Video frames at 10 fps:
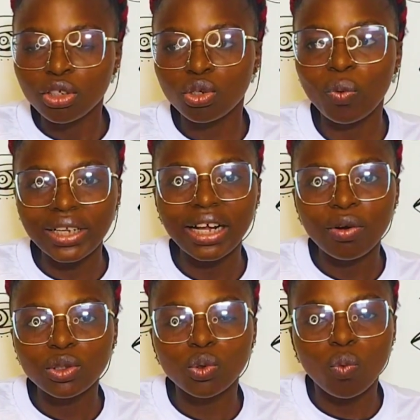So when they are
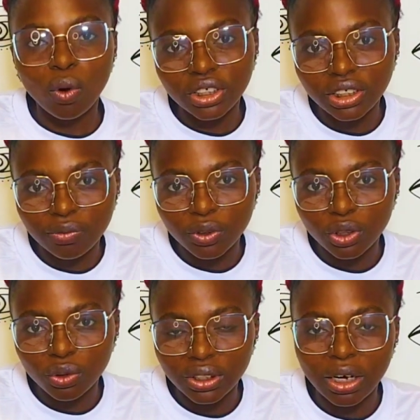going to watch the
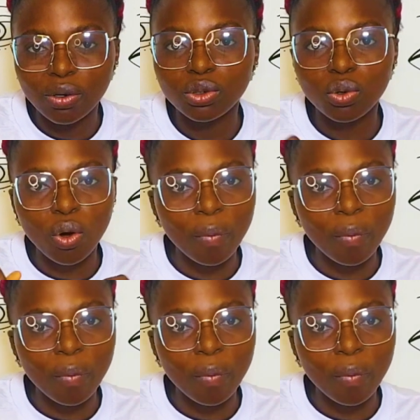videos, they are going to